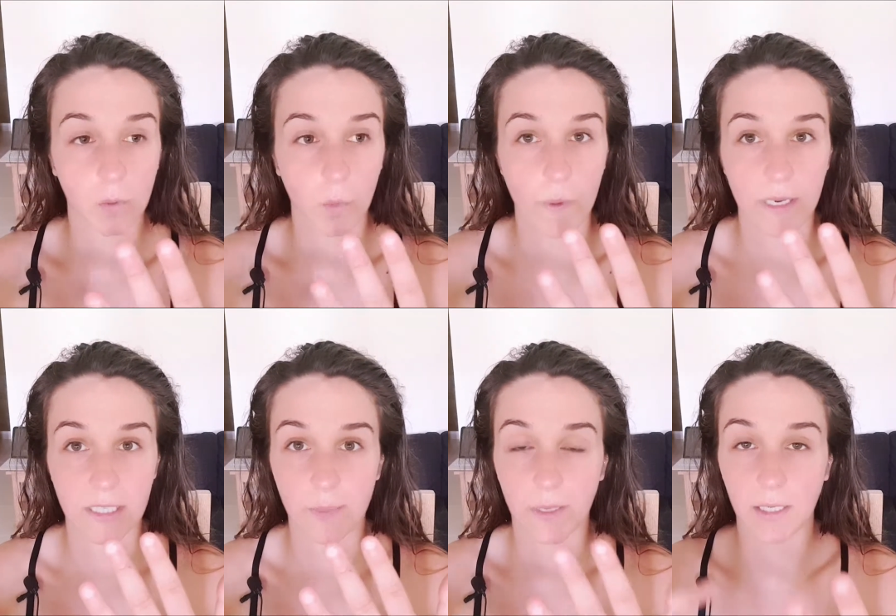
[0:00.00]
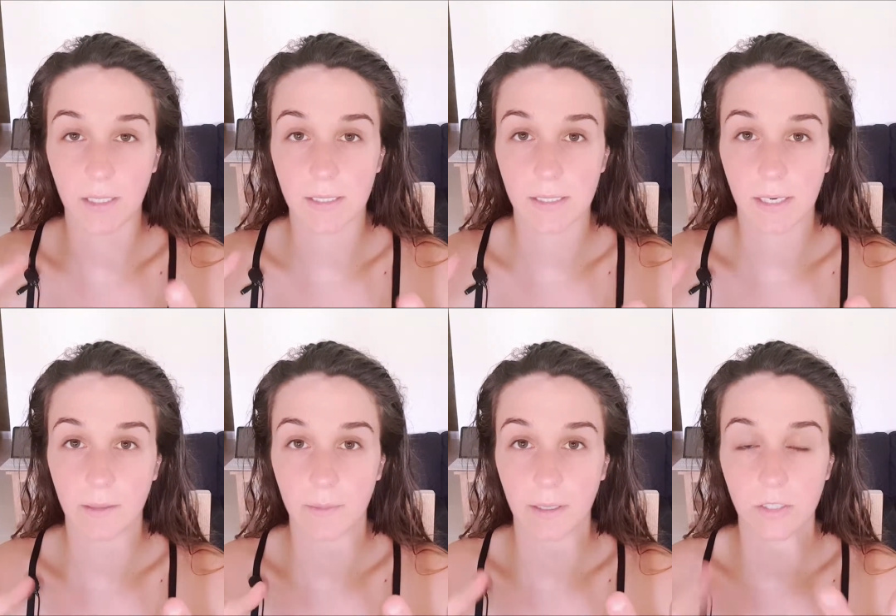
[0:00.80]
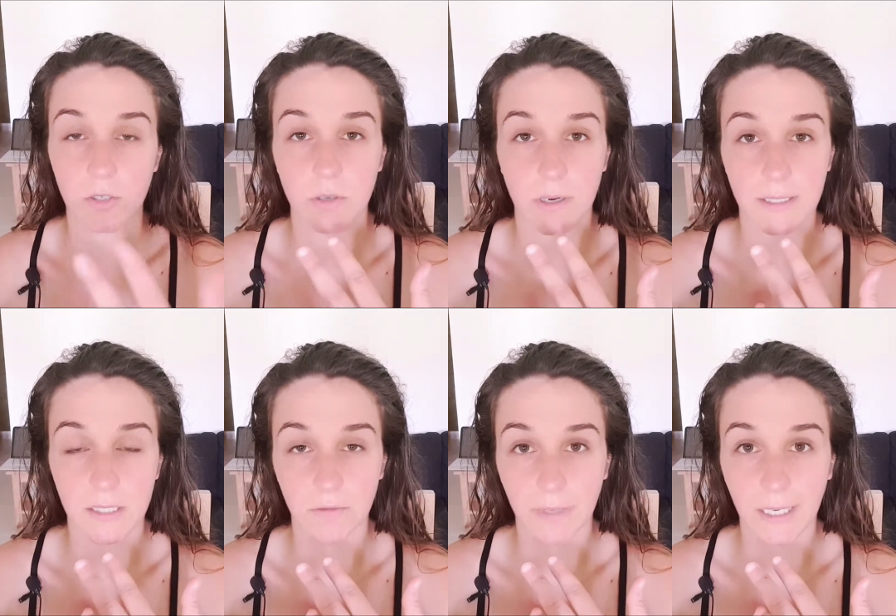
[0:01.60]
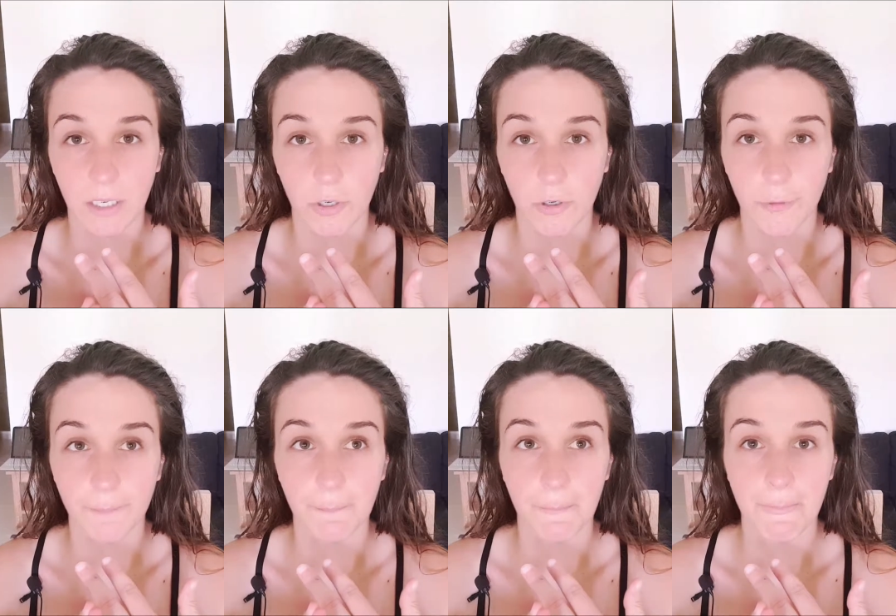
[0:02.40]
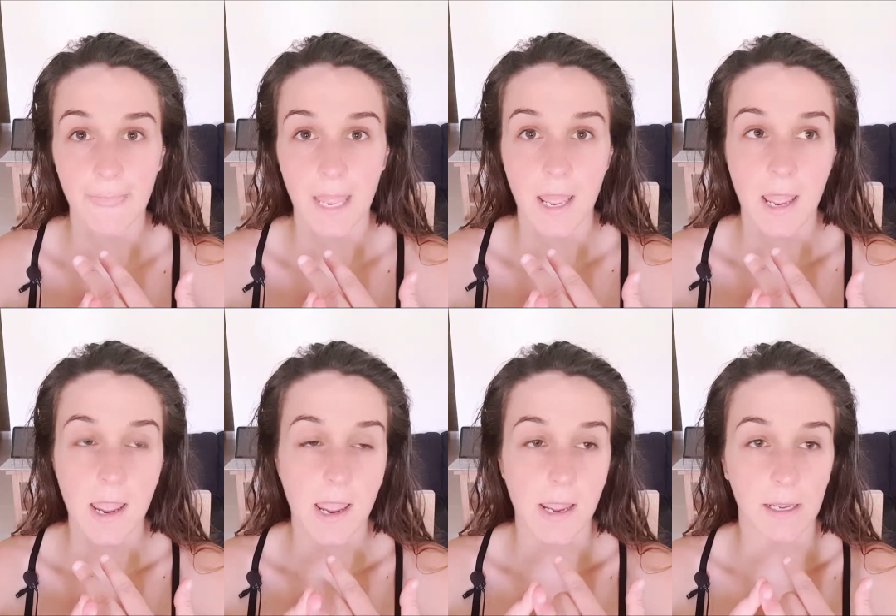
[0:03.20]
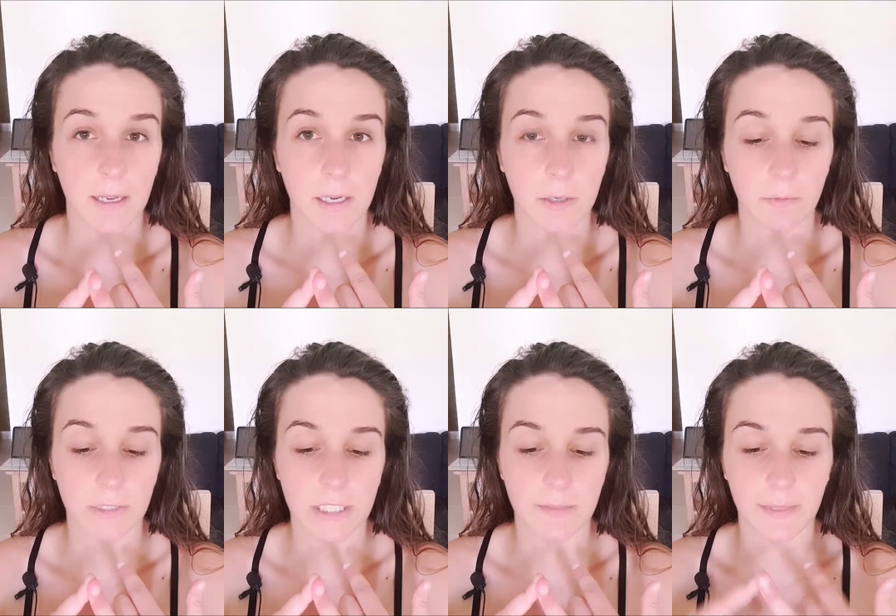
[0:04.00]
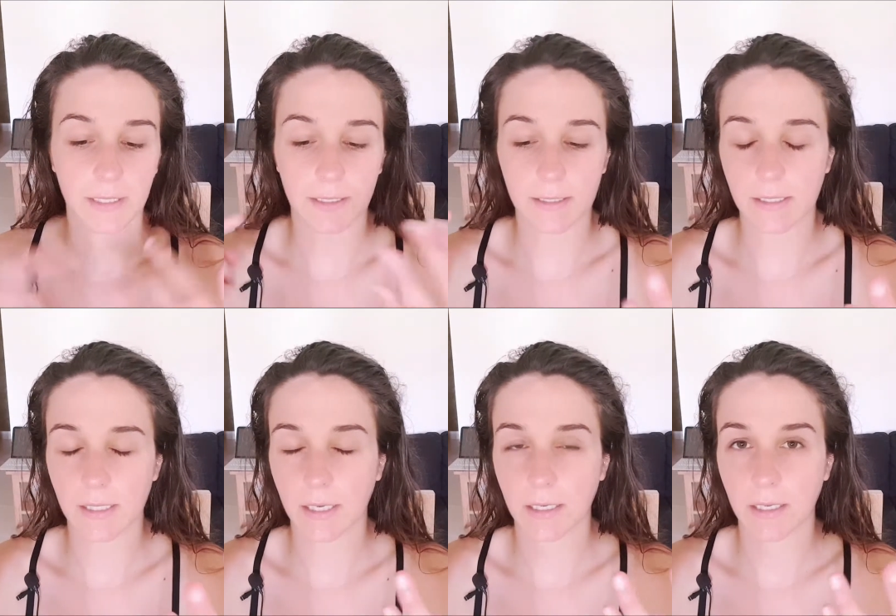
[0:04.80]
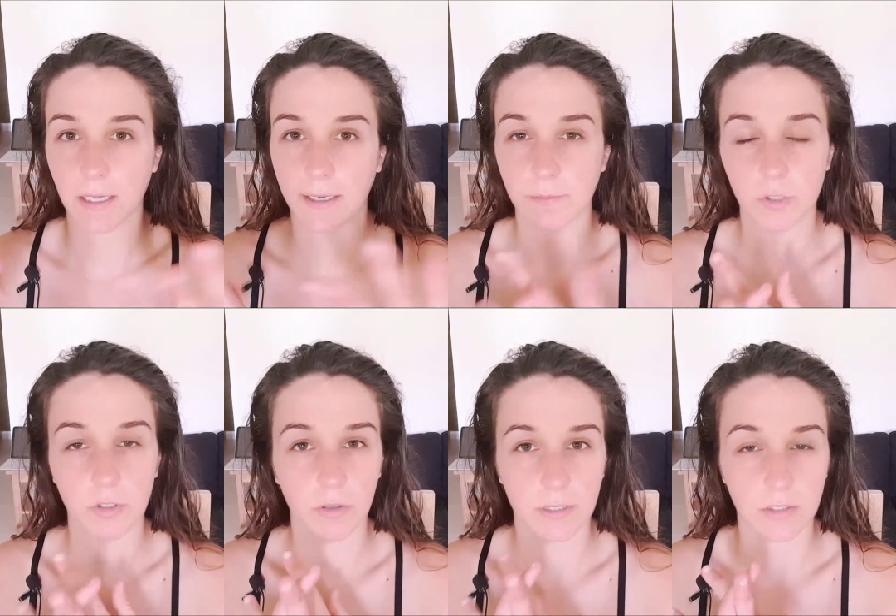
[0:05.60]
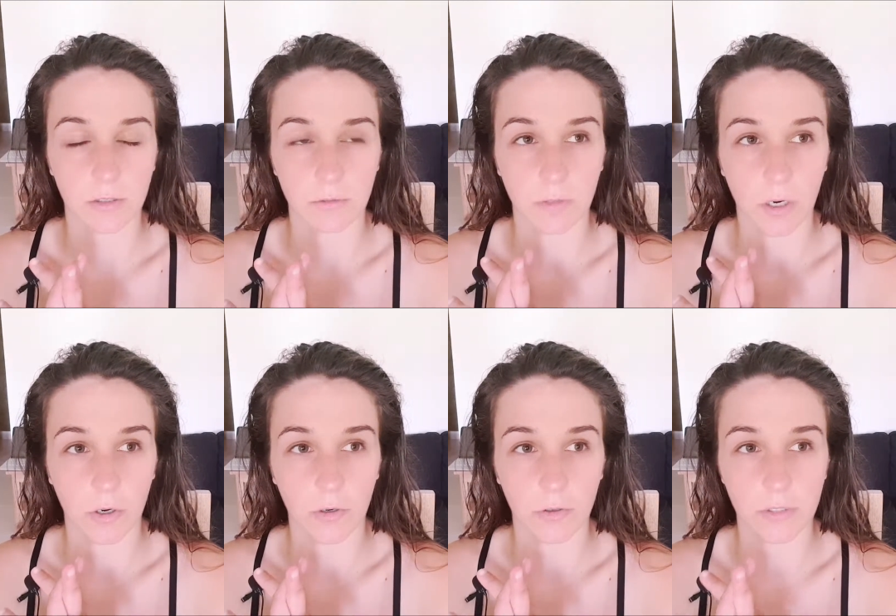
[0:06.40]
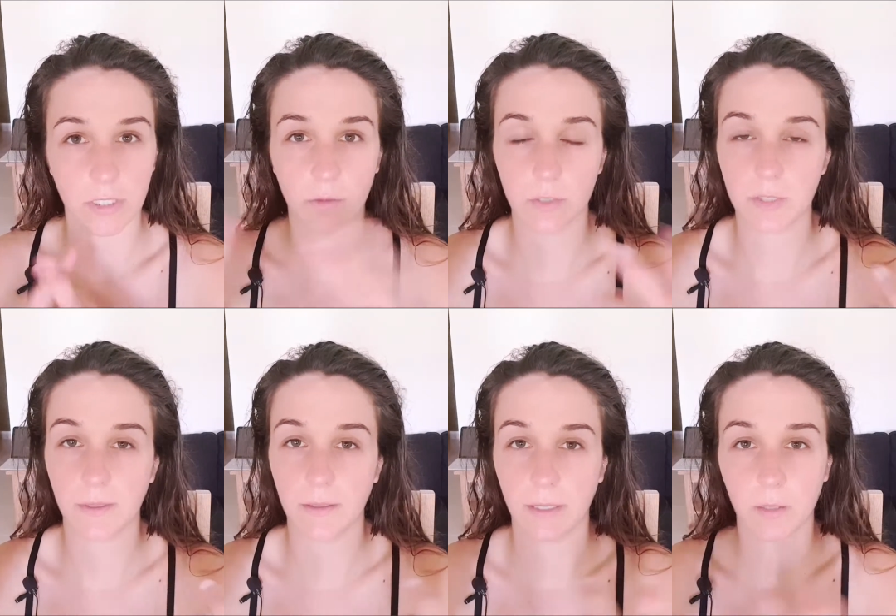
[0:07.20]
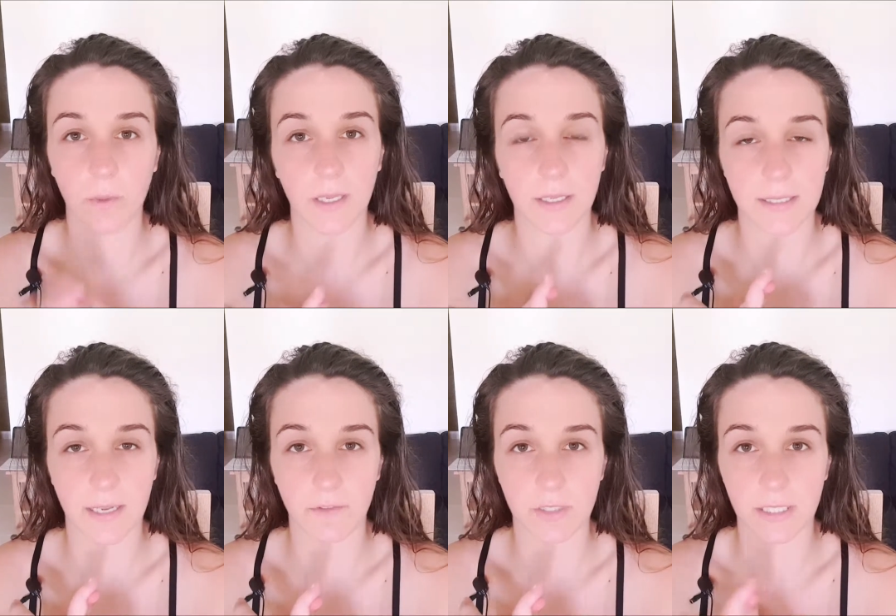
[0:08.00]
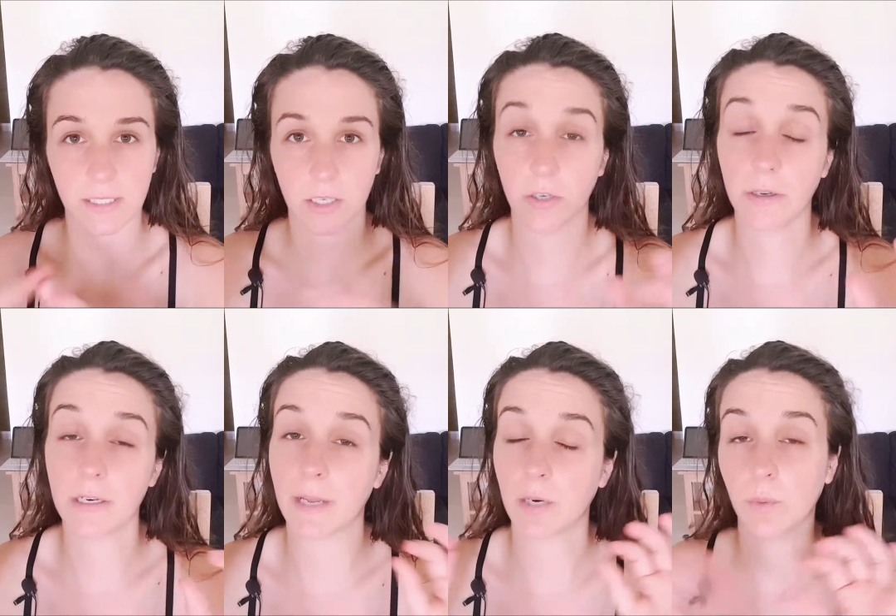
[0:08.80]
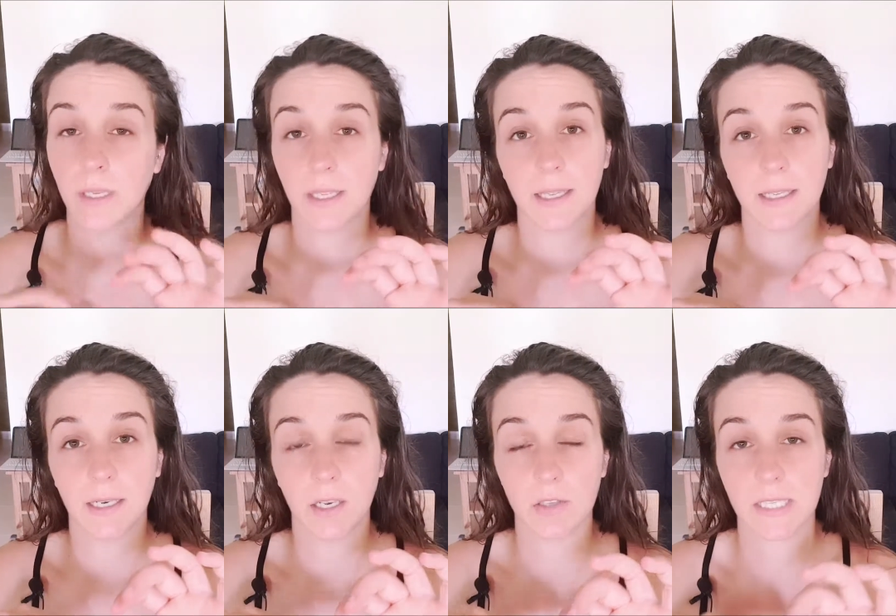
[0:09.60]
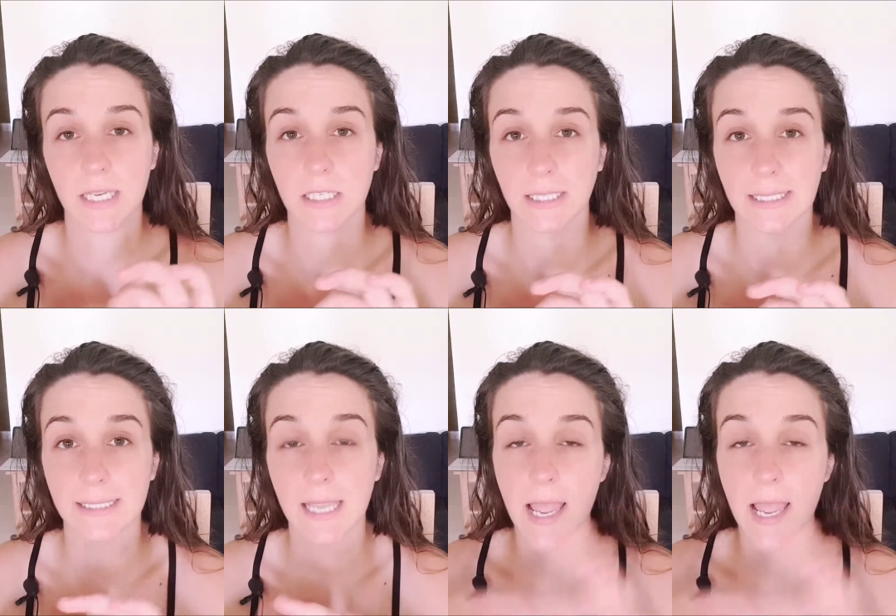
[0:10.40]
We spent about two nights in Reno, and we spent um, two nights on the road. We spent about a week in San Francisco and about a week in Los Angeles.